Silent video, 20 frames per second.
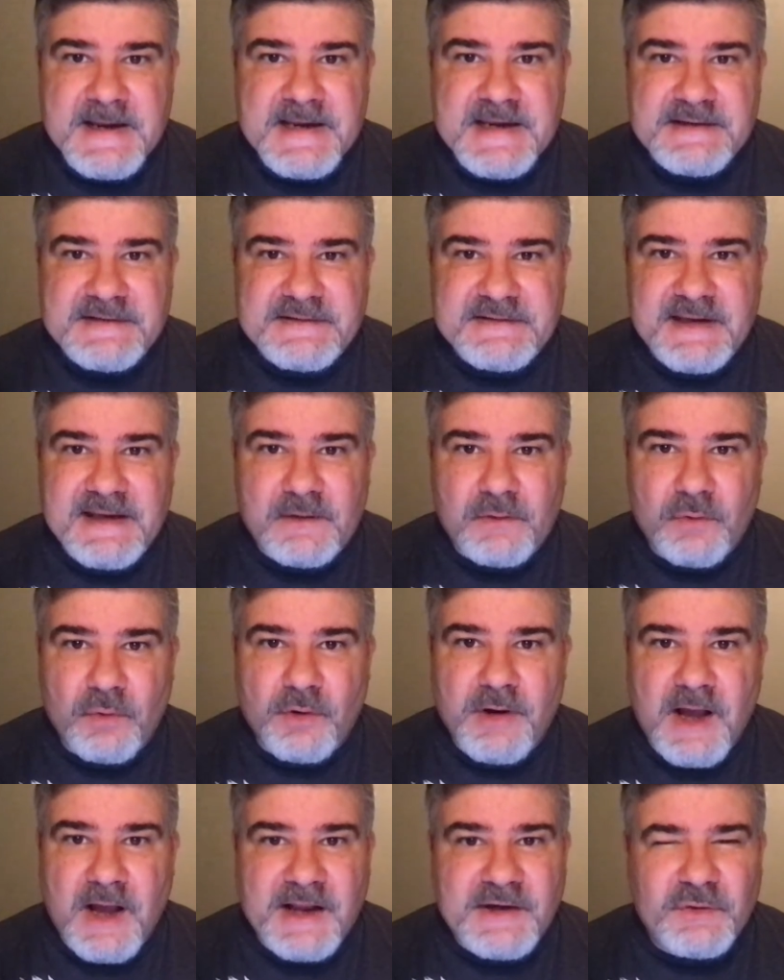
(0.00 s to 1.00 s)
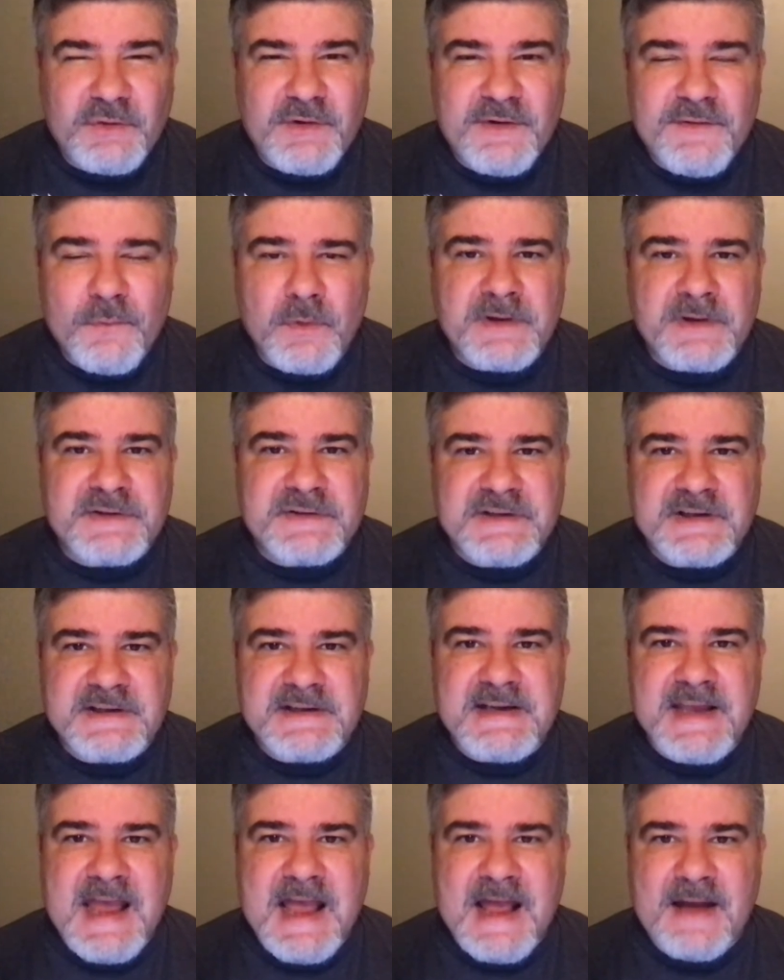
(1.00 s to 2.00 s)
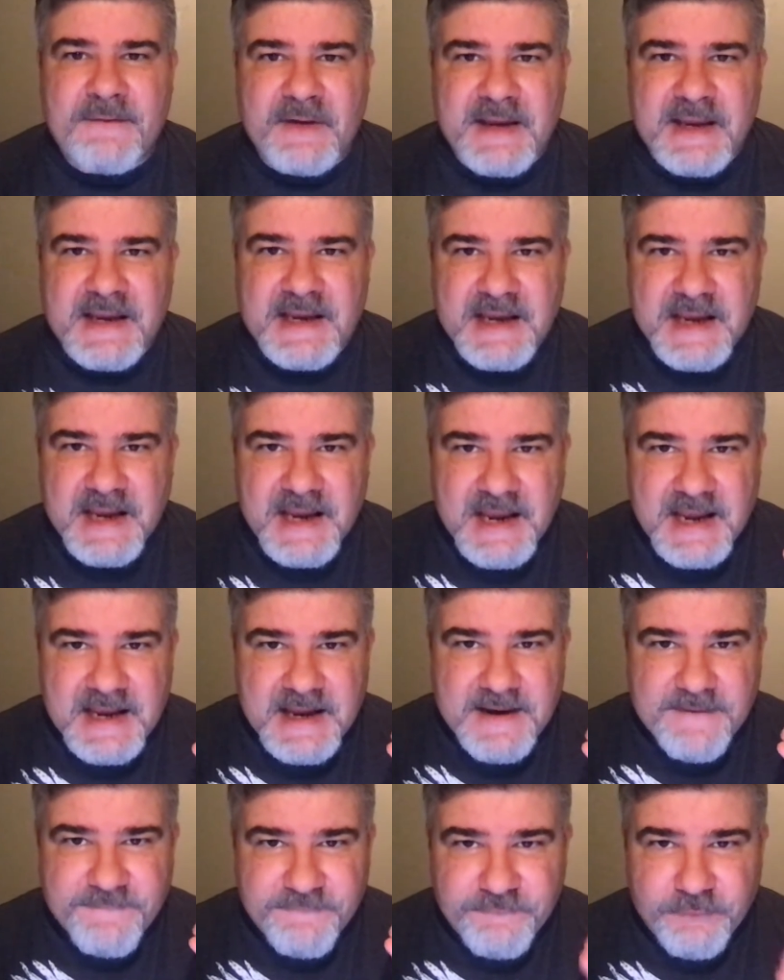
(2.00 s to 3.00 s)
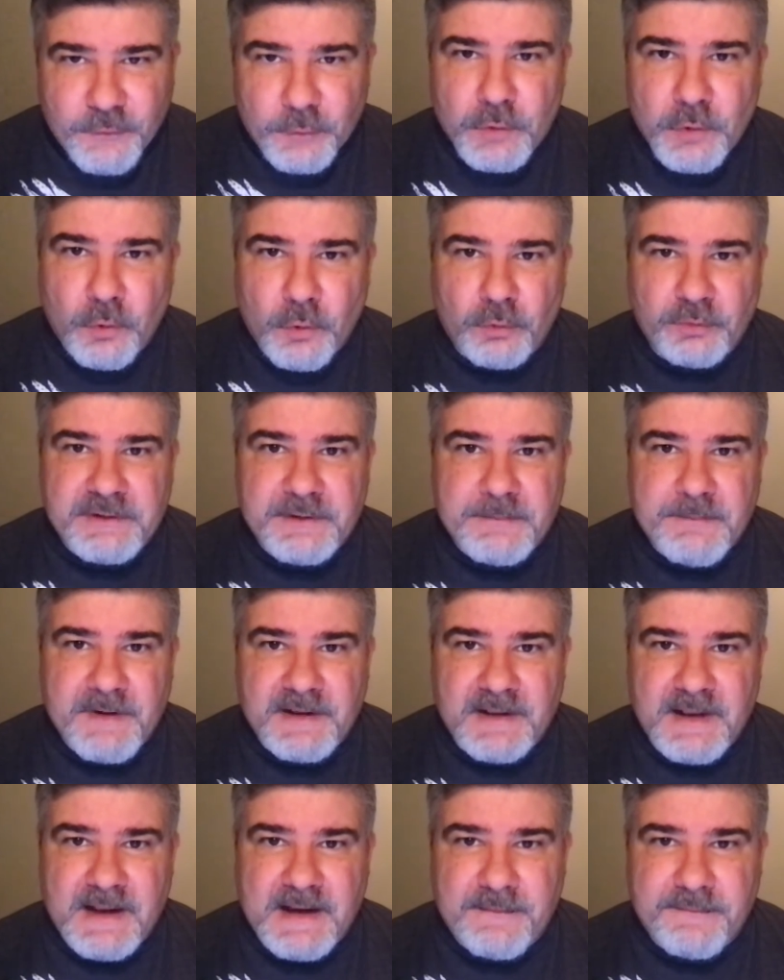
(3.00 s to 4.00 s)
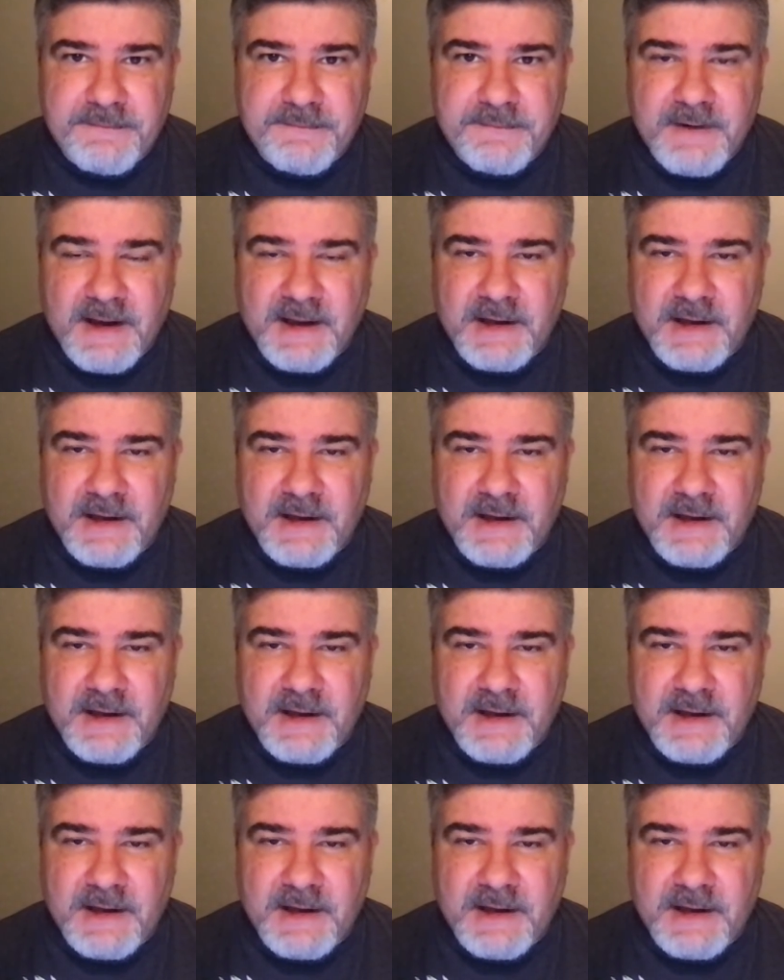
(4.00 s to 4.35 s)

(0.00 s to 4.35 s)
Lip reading: He's saying, Lord, I don't even want sin to have a foothold in my life.